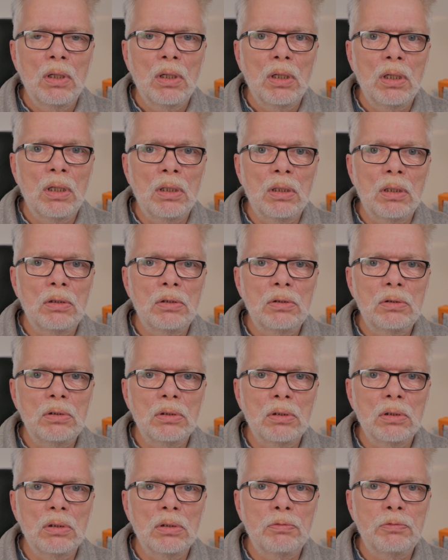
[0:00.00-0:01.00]

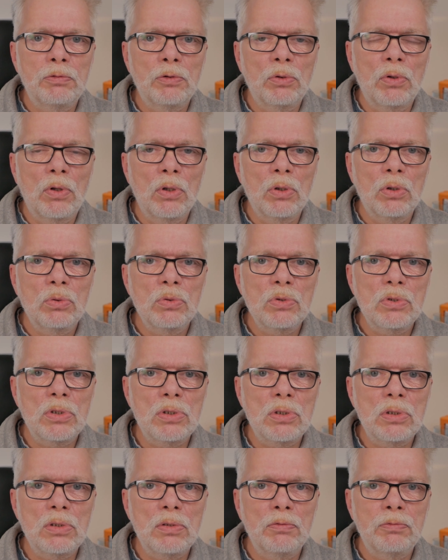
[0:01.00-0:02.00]
and for
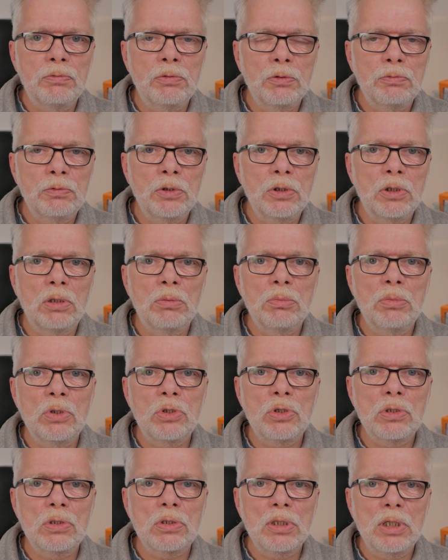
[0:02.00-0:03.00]
those 50
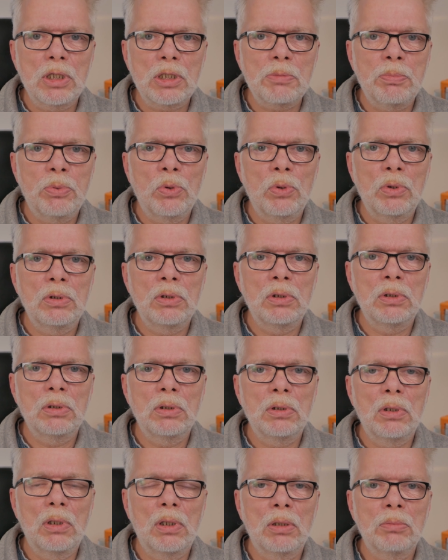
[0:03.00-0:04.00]
images,
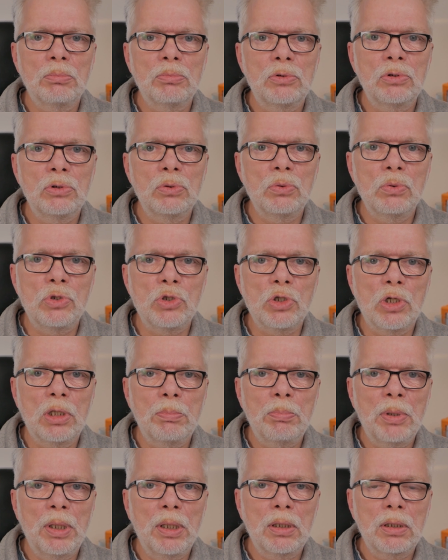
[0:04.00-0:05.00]
exporting them to
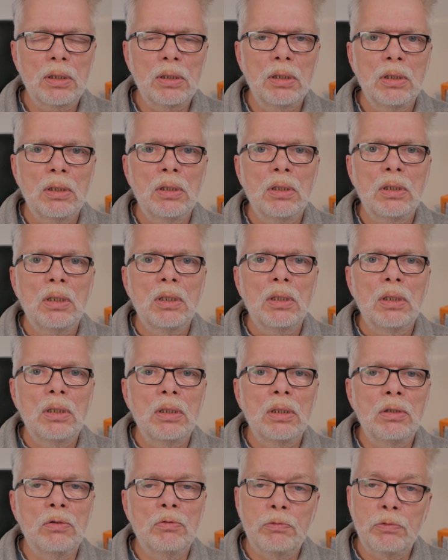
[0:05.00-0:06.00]
JPEG
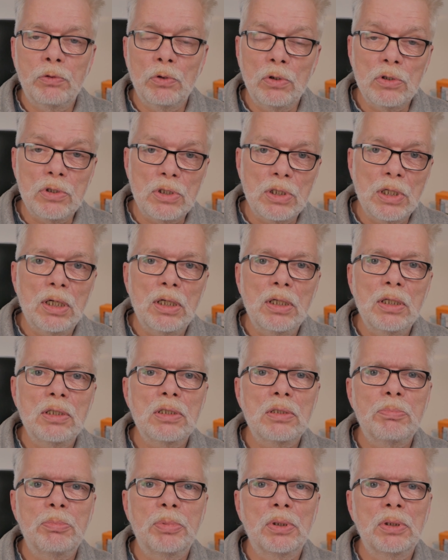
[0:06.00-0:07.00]
in full
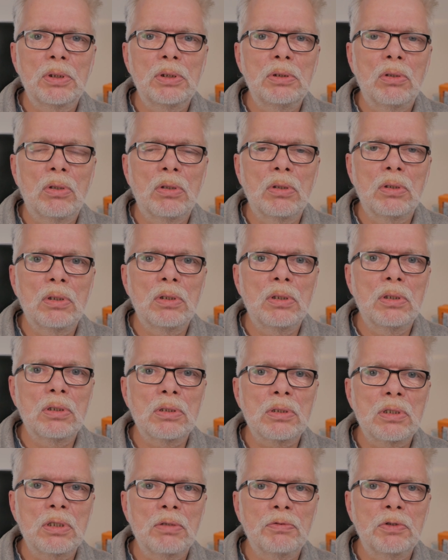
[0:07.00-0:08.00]
size but on
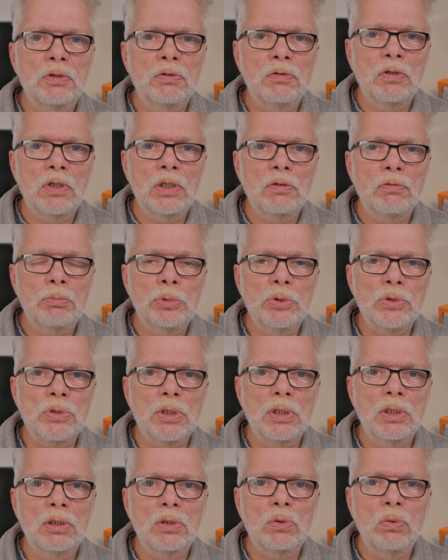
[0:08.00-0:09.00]

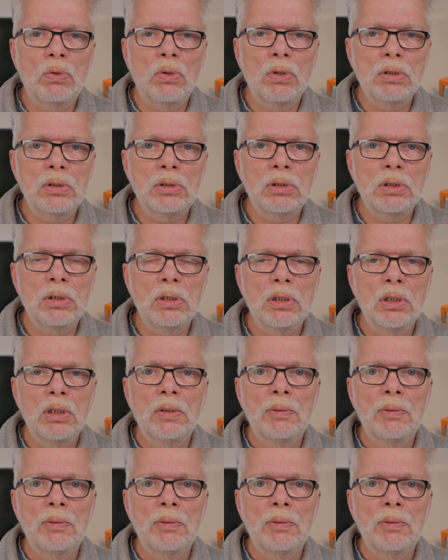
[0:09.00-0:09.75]
75% quality,